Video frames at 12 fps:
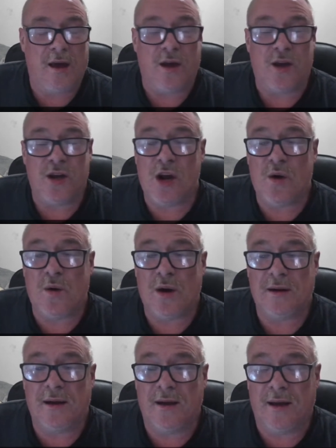you know
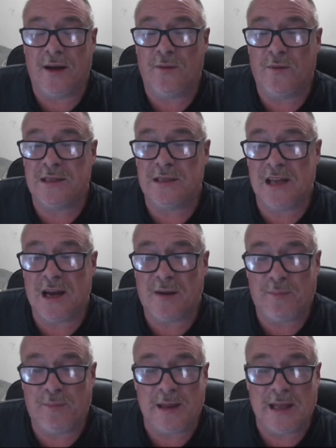what? It was
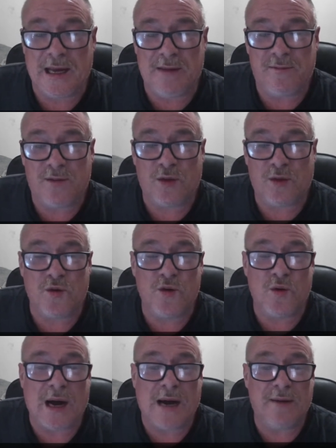like believed through
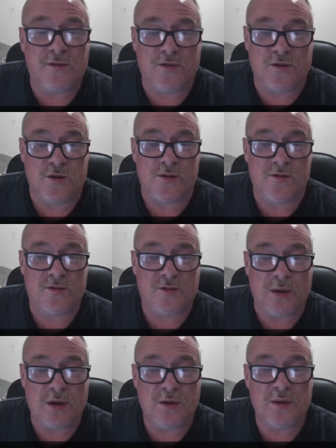half-truths,
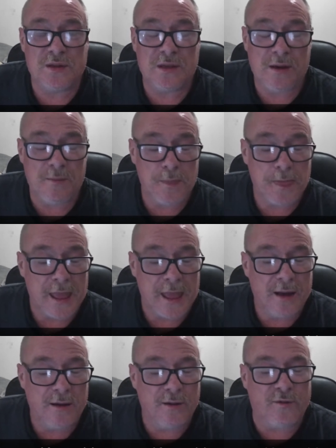because
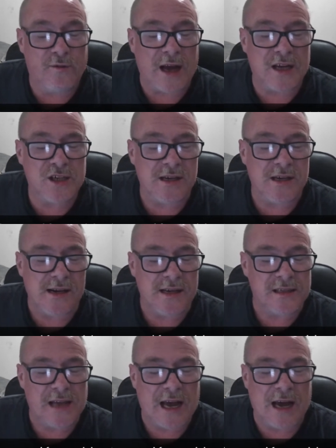faction
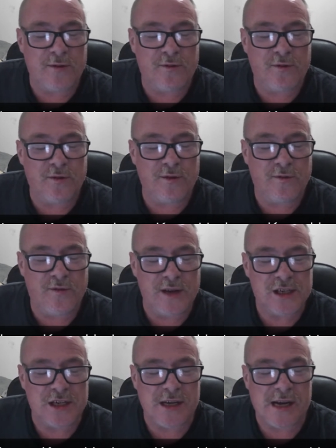is half
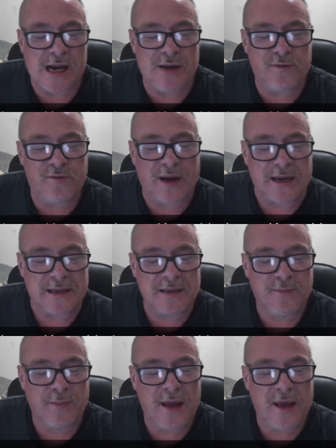fiction, half fact.
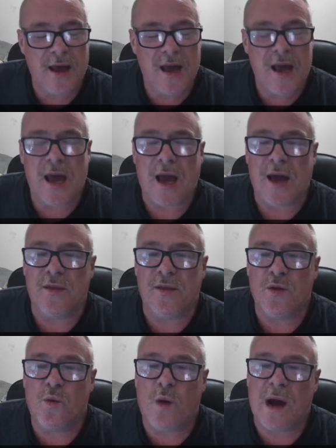And the
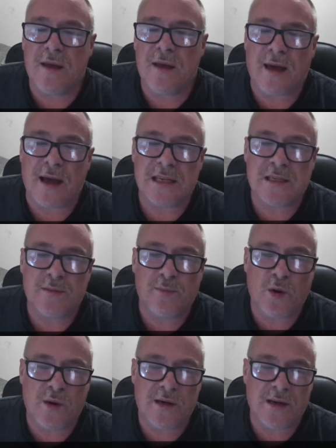way they
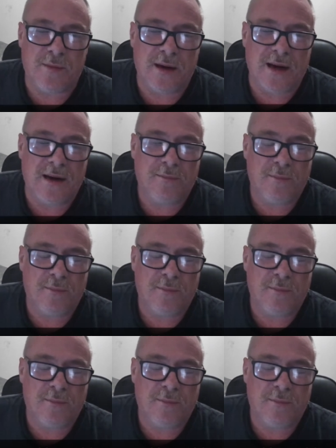exploited me